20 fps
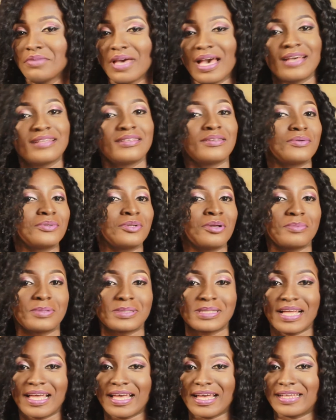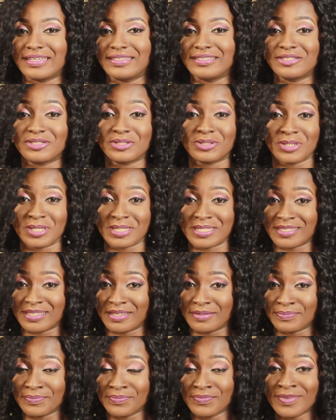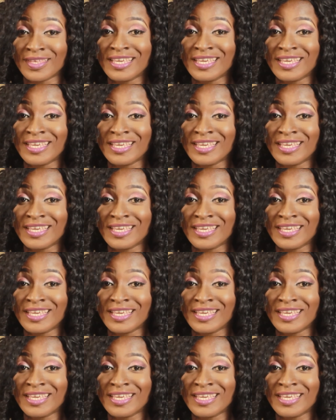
and you will not be tired in Jesus' name.